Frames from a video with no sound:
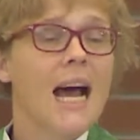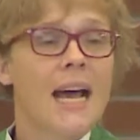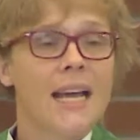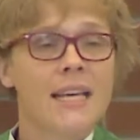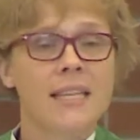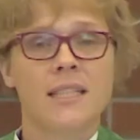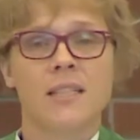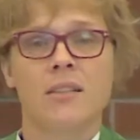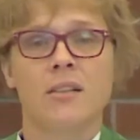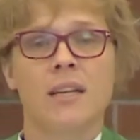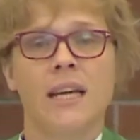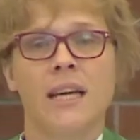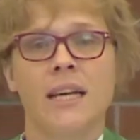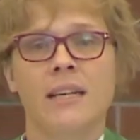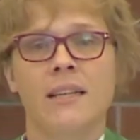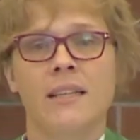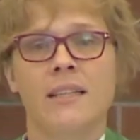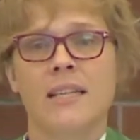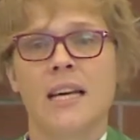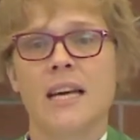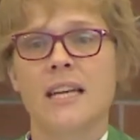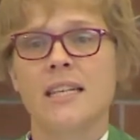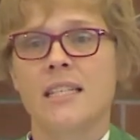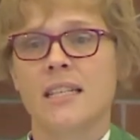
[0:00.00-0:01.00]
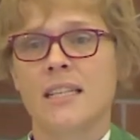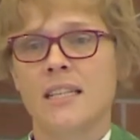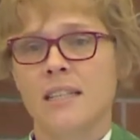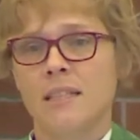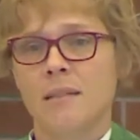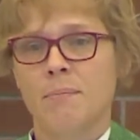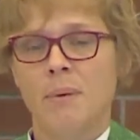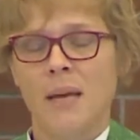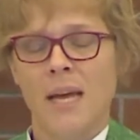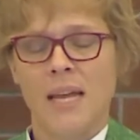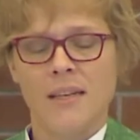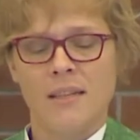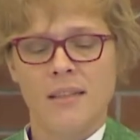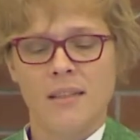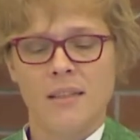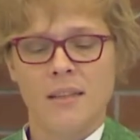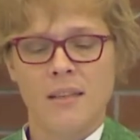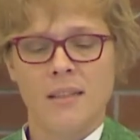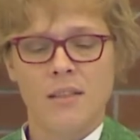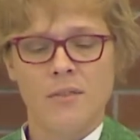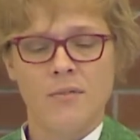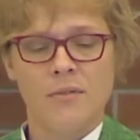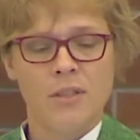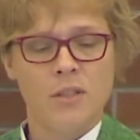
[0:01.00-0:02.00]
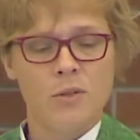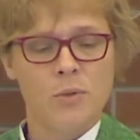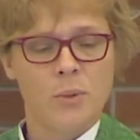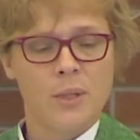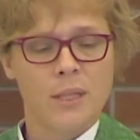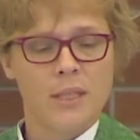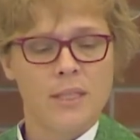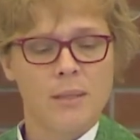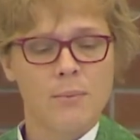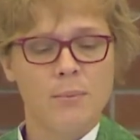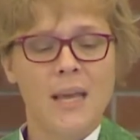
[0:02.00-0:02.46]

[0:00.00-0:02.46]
isolated and independent individuals.